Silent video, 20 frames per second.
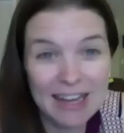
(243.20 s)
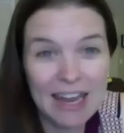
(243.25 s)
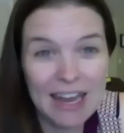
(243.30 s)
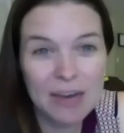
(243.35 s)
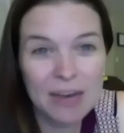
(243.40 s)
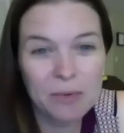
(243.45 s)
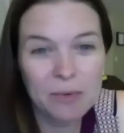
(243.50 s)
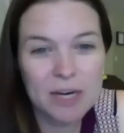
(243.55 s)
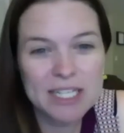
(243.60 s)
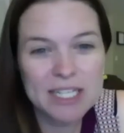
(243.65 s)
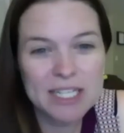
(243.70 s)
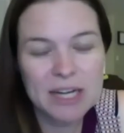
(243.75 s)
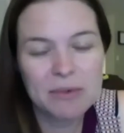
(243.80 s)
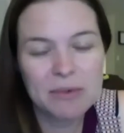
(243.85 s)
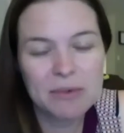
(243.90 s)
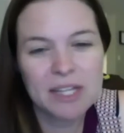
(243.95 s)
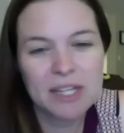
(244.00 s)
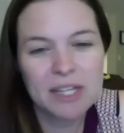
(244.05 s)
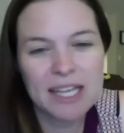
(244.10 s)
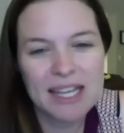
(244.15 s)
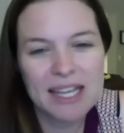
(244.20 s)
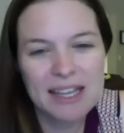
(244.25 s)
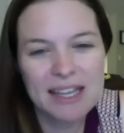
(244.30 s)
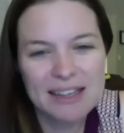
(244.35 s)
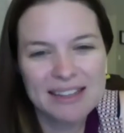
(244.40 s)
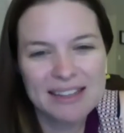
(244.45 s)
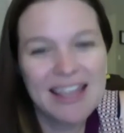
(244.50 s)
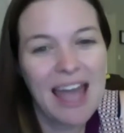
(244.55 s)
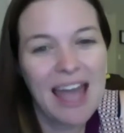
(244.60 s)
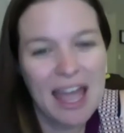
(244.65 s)
worked out really,
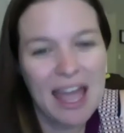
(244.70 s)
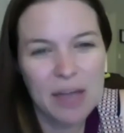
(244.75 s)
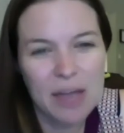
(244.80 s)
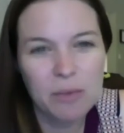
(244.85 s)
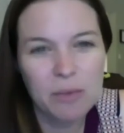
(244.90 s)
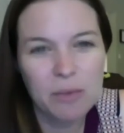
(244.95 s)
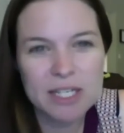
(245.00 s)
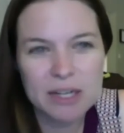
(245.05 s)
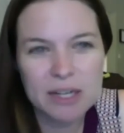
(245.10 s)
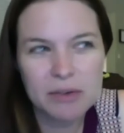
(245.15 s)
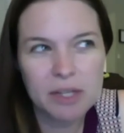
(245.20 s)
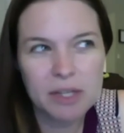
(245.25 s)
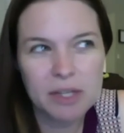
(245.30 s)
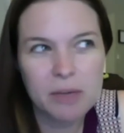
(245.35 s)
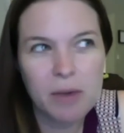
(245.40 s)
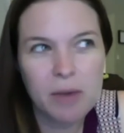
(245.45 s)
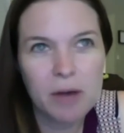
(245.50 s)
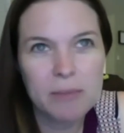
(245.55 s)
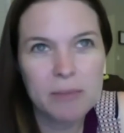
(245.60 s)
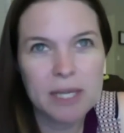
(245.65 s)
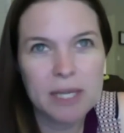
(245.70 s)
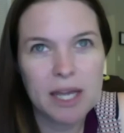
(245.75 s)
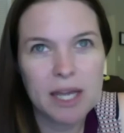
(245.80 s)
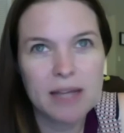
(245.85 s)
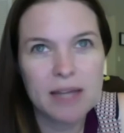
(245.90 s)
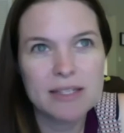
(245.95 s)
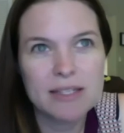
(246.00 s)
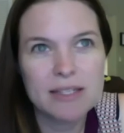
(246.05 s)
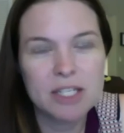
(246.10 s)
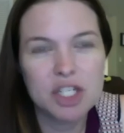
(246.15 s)
it worked out really well,
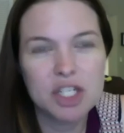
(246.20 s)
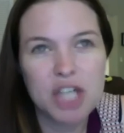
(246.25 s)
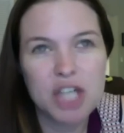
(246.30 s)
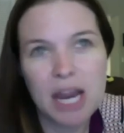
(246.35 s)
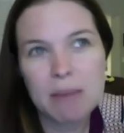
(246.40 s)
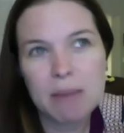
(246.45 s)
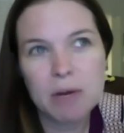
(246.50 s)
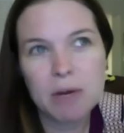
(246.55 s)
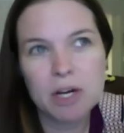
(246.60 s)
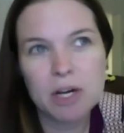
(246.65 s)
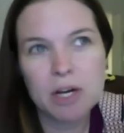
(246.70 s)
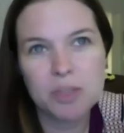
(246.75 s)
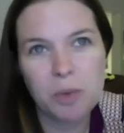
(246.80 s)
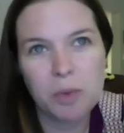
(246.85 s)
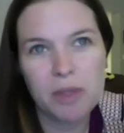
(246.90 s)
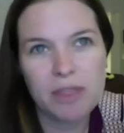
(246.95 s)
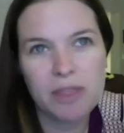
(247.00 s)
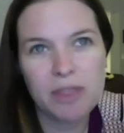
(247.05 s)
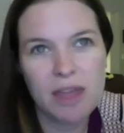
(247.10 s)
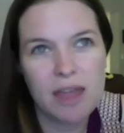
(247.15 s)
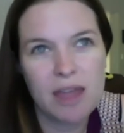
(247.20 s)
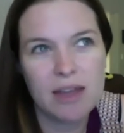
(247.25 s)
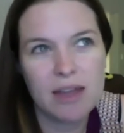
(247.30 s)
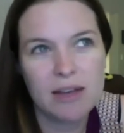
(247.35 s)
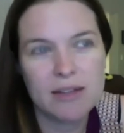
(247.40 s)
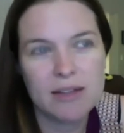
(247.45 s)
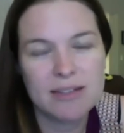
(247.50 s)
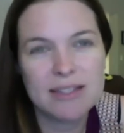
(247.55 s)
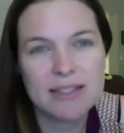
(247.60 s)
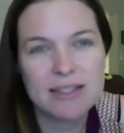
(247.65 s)
because jammers would then
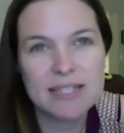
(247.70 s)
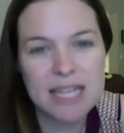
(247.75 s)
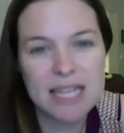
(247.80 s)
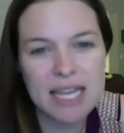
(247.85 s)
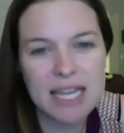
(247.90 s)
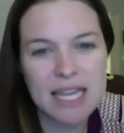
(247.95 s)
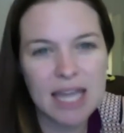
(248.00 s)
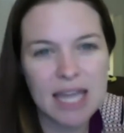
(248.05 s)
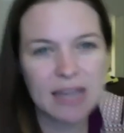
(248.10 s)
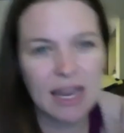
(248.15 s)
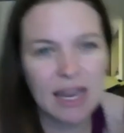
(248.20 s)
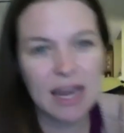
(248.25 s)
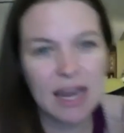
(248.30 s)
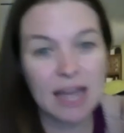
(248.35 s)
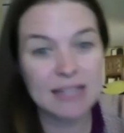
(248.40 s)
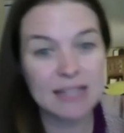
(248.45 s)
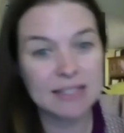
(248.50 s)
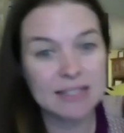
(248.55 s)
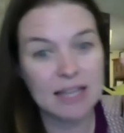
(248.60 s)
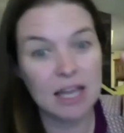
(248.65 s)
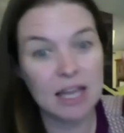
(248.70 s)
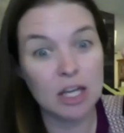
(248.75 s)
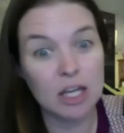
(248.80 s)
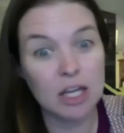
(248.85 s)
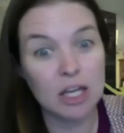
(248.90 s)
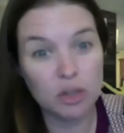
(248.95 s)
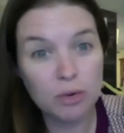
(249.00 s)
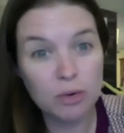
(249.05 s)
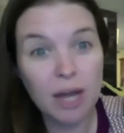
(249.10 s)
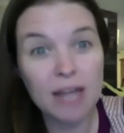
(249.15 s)
sing it. And I said,
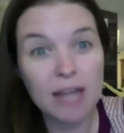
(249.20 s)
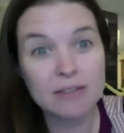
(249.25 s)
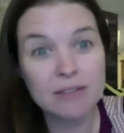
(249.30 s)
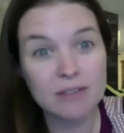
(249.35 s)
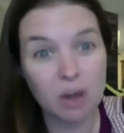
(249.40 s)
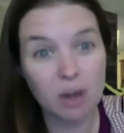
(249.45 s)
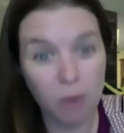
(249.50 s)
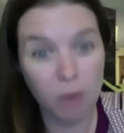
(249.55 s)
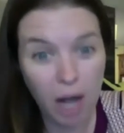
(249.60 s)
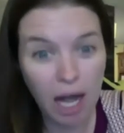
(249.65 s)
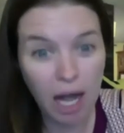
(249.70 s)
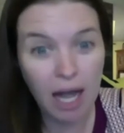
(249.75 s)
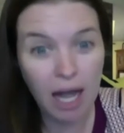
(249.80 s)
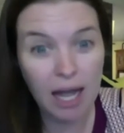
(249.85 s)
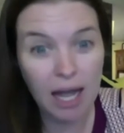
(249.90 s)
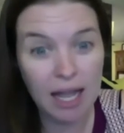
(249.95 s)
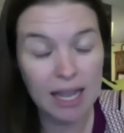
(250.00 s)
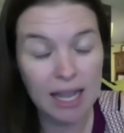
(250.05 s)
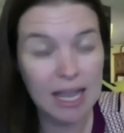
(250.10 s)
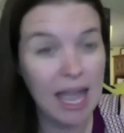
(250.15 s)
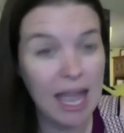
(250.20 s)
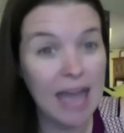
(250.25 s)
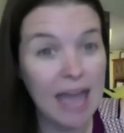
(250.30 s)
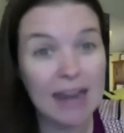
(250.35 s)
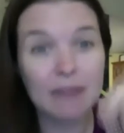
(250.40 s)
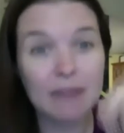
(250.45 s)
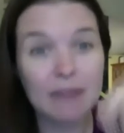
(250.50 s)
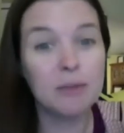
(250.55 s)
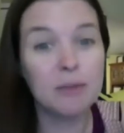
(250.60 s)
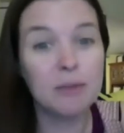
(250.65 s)
you guys go high, and
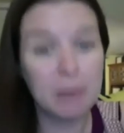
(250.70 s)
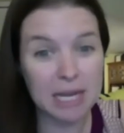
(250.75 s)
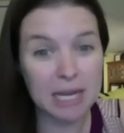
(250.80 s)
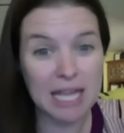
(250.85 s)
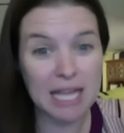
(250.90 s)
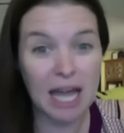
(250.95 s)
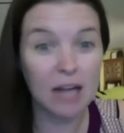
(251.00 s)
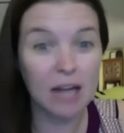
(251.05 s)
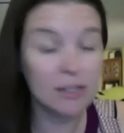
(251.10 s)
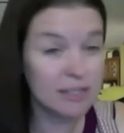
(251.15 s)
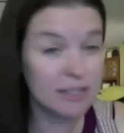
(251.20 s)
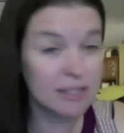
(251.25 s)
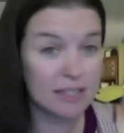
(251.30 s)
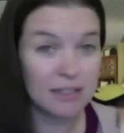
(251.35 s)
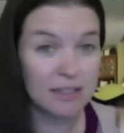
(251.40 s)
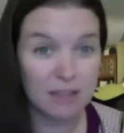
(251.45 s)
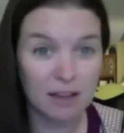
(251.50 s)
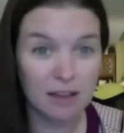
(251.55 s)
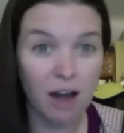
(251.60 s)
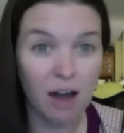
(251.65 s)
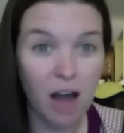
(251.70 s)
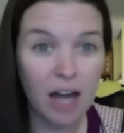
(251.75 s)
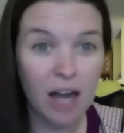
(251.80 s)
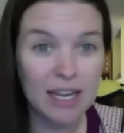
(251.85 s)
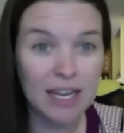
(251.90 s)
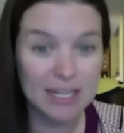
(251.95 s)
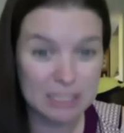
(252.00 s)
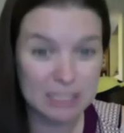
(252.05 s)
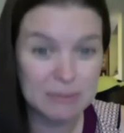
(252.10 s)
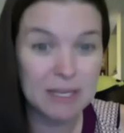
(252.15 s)
everybody else in the
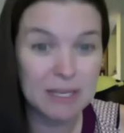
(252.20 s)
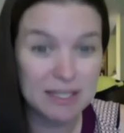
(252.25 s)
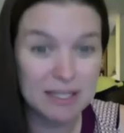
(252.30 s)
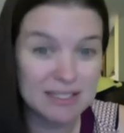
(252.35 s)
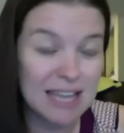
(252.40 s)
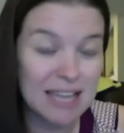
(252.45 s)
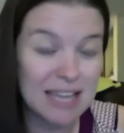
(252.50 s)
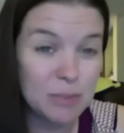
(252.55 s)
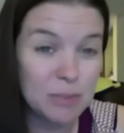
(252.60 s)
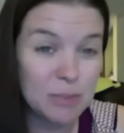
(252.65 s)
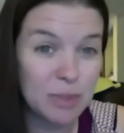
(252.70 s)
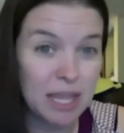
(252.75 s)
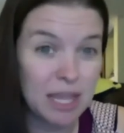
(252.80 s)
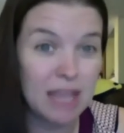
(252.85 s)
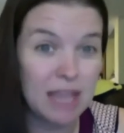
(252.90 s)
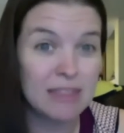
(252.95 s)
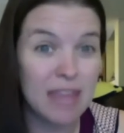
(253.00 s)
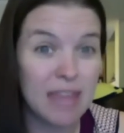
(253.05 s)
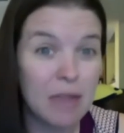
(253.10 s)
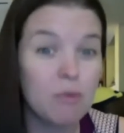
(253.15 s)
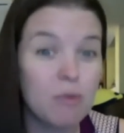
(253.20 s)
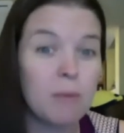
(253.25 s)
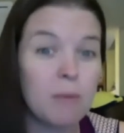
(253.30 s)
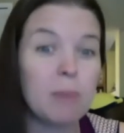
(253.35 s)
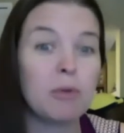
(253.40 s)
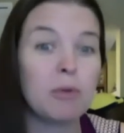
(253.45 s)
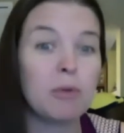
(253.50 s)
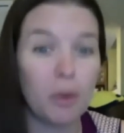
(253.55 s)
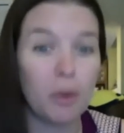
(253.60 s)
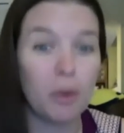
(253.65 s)
audience, because that's what they
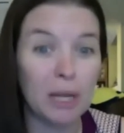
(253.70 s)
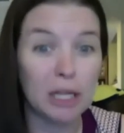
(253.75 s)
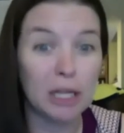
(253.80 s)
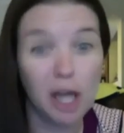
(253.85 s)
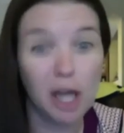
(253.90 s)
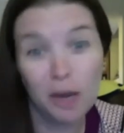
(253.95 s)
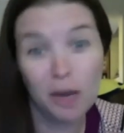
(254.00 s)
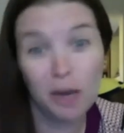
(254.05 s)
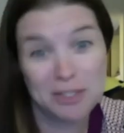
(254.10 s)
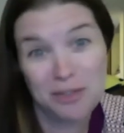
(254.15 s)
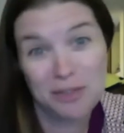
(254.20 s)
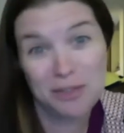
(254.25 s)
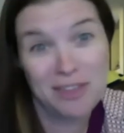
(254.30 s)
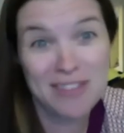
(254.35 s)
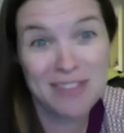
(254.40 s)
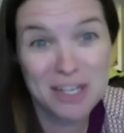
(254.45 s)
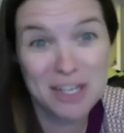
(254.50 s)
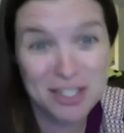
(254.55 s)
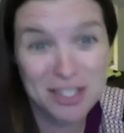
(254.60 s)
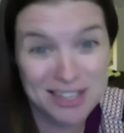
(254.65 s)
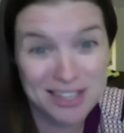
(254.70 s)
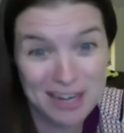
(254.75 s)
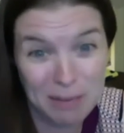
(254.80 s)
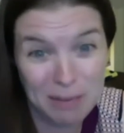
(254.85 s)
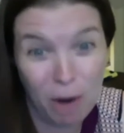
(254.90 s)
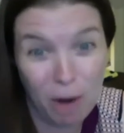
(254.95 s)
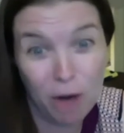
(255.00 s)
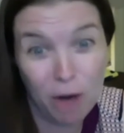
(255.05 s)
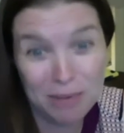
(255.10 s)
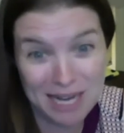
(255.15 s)
remember going low. And so then they just ended up
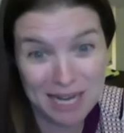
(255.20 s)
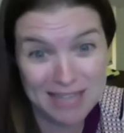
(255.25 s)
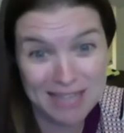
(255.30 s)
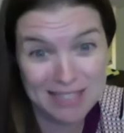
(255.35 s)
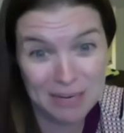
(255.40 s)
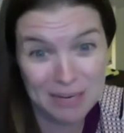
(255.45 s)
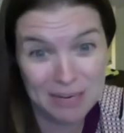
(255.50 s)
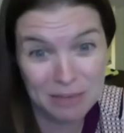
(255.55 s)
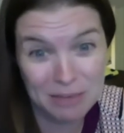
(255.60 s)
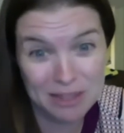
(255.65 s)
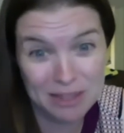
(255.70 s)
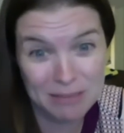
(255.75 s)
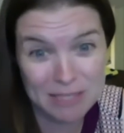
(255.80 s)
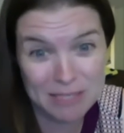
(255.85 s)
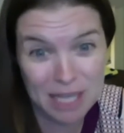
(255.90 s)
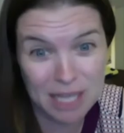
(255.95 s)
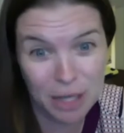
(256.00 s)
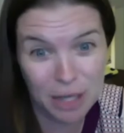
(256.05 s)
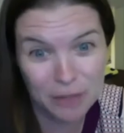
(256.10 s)
harmonizing with themselves. Yeah.